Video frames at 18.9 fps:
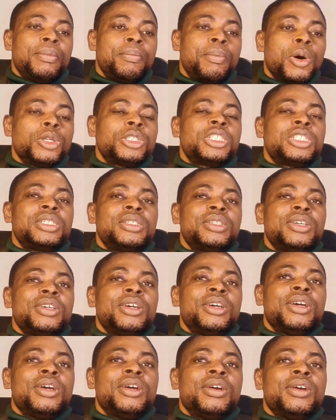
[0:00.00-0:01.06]
But
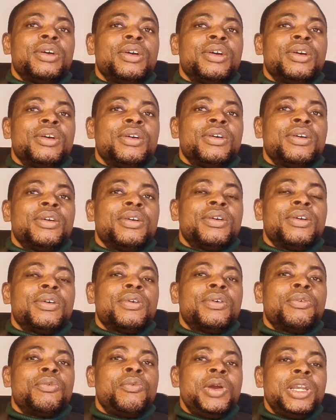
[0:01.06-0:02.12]

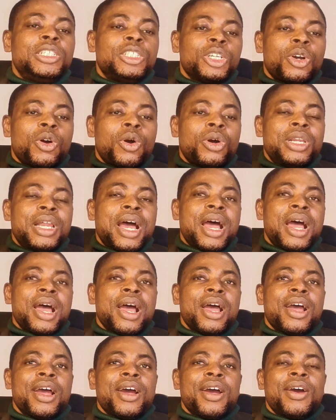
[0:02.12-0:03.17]
which
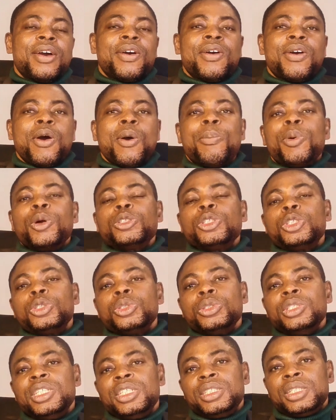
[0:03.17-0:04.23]
other
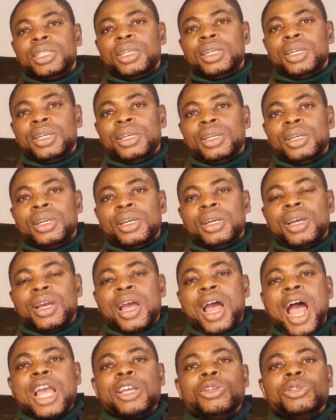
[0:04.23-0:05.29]
opportunity
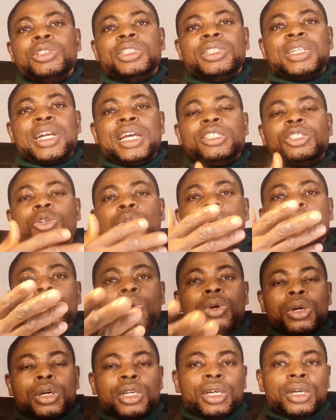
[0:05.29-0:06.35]
are you trying to
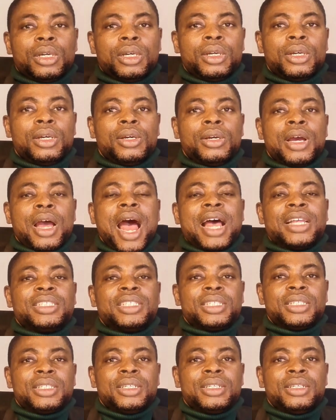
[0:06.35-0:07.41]
look
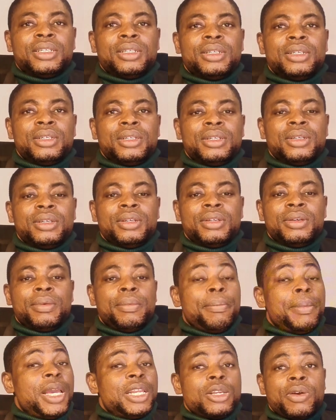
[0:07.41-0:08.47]
at?
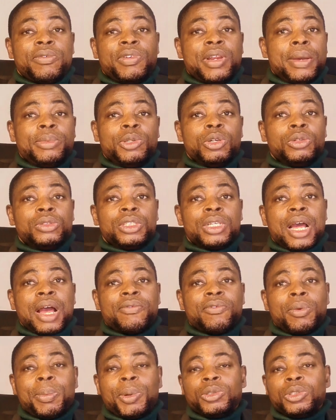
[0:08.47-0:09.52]
Many of them don't
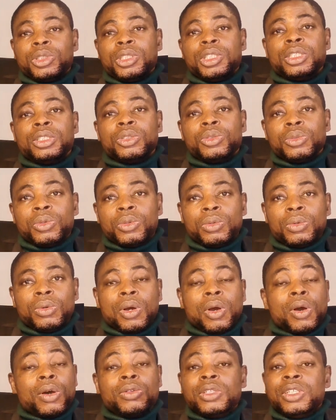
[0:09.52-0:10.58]
have opportunity to,
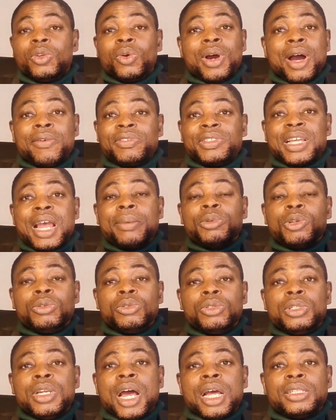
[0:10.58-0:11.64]
or they don't have time to
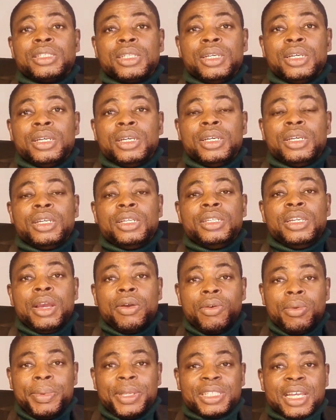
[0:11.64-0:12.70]
do that. They
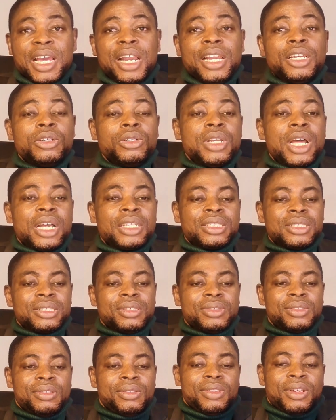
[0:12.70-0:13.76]
will be telling you
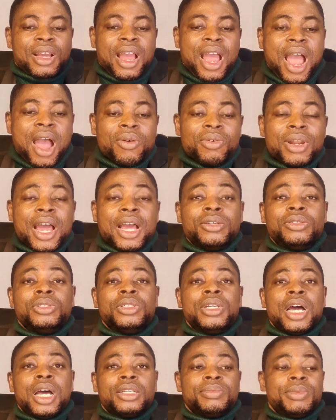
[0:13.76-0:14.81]
that, how will I do
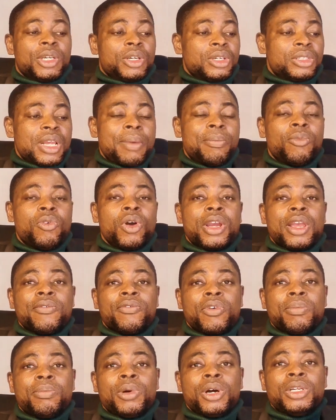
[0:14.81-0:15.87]
that? Because I'm working
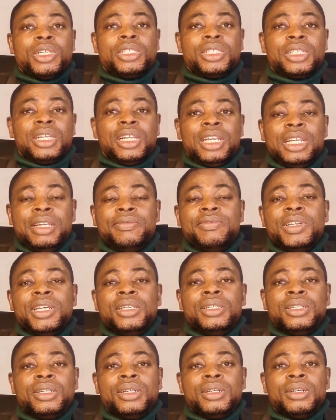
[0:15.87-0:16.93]
from morning till
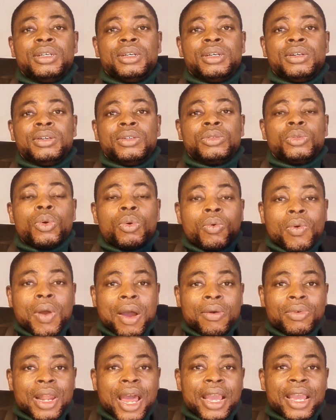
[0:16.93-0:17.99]
evening. So
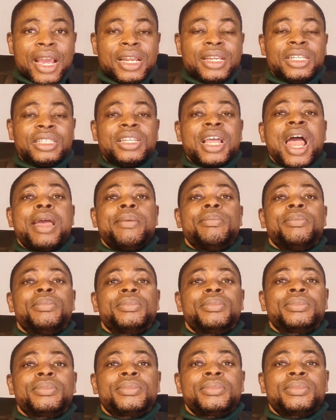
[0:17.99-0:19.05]
where will I get the time?
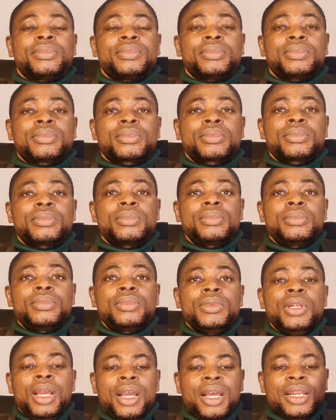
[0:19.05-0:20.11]

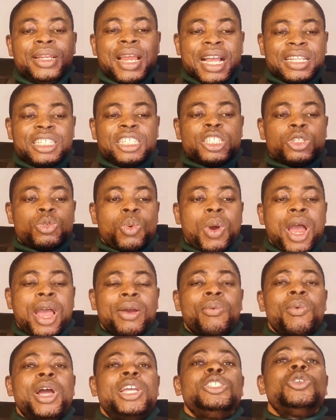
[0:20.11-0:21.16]
That is why
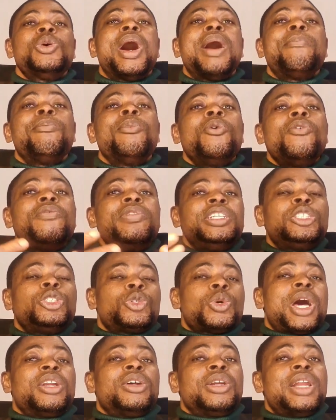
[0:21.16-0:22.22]
when you are moving
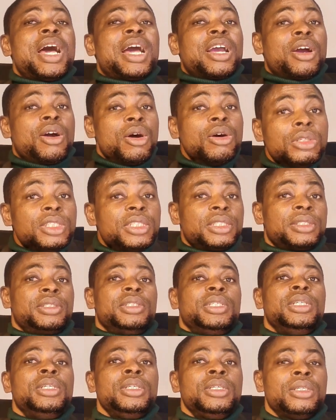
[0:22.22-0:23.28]
to another
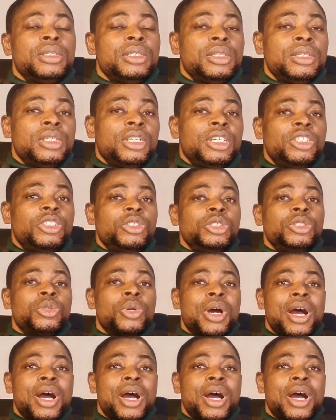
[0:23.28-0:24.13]
country, you need to